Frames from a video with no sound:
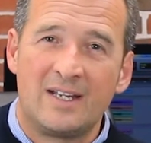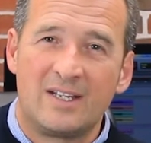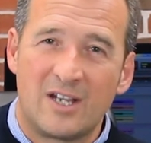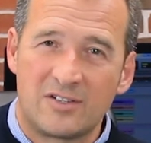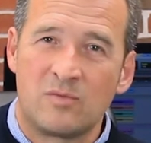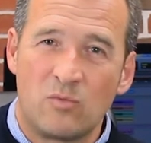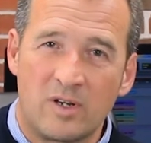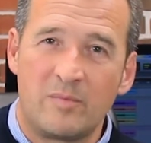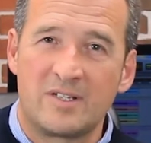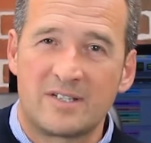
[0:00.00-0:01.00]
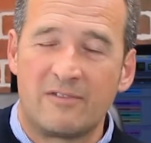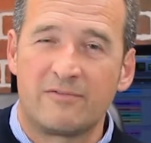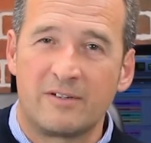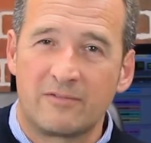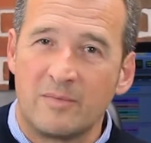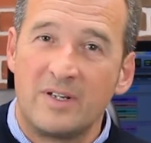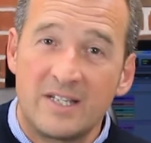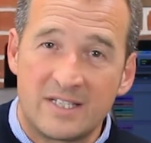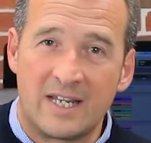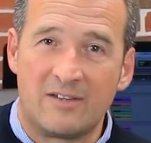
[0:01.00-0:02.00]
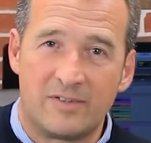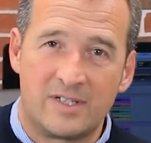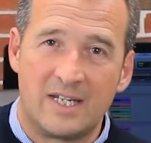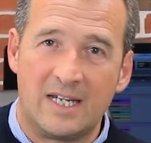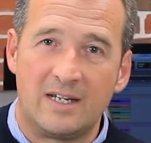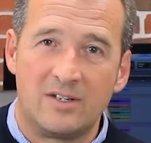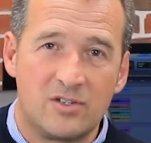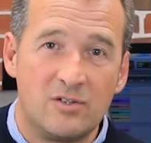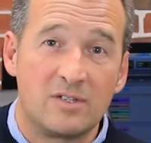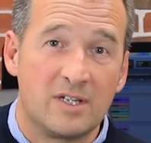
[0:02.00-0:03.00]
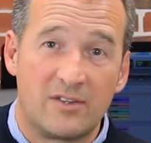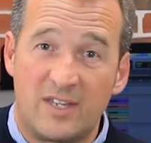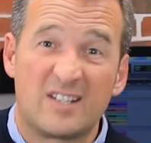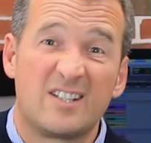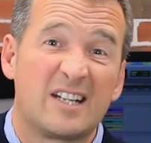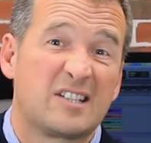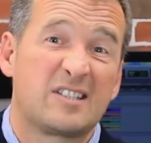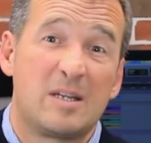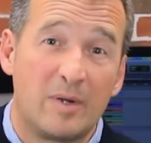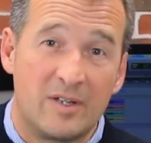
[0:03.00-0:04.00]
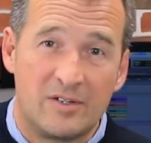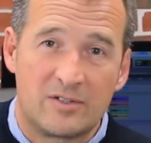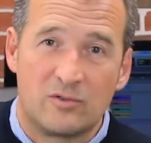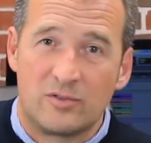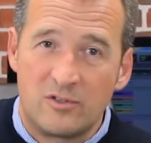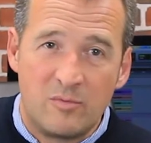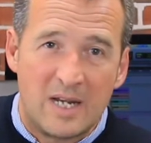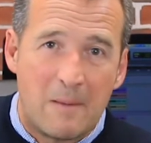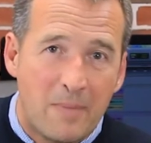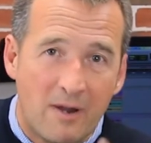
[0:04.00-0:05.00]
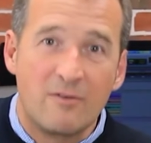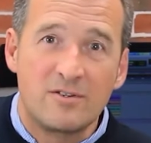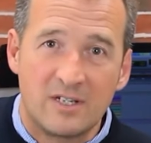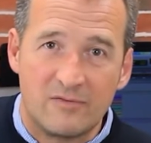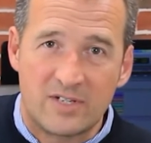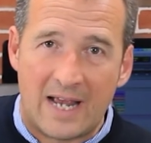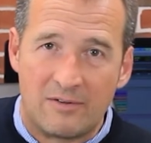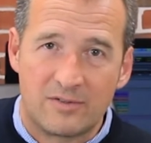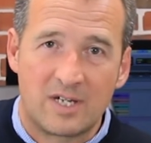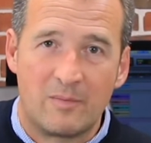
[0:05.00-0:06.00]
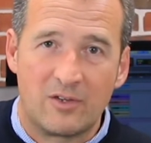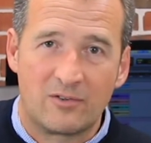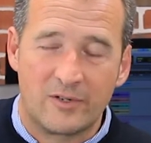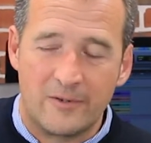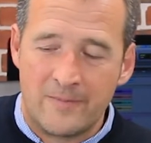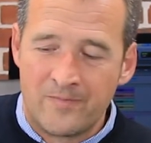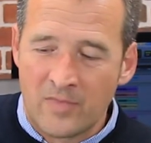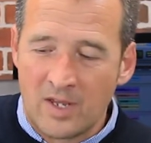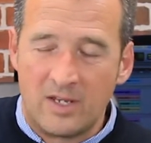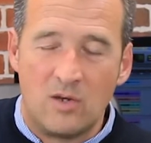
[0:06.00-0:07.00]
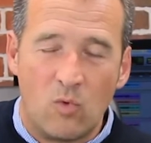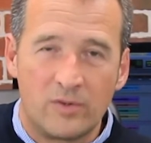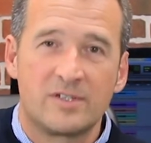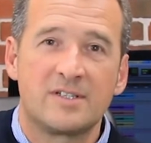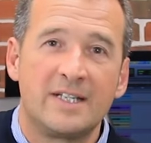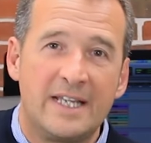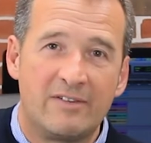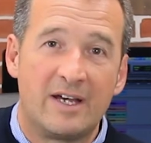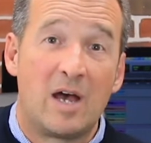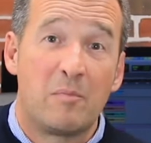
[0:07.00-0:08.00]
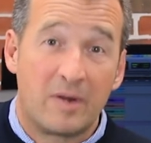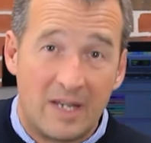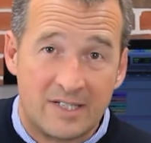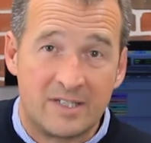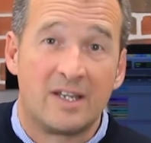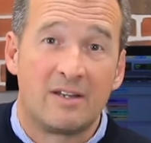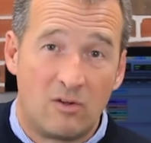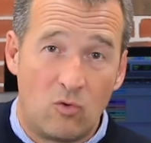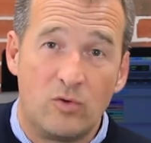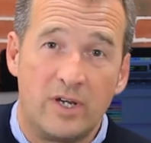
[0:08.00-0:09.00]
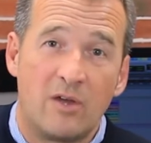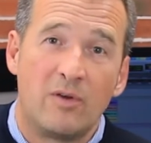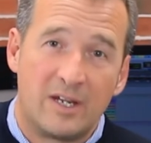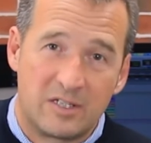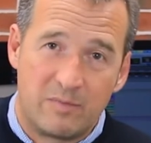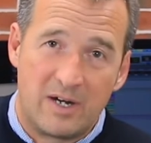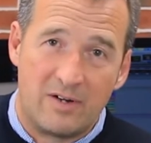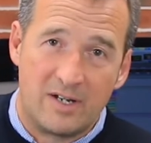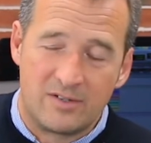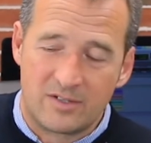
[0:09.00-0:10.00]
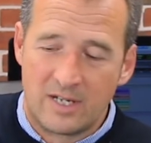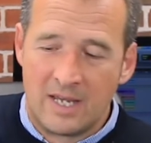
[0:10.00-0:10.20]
doesn't want to be suffering from listening fatigue due to things like sibilance or too many plosive sounds coming through. You want to deliver a pleasant audio experience.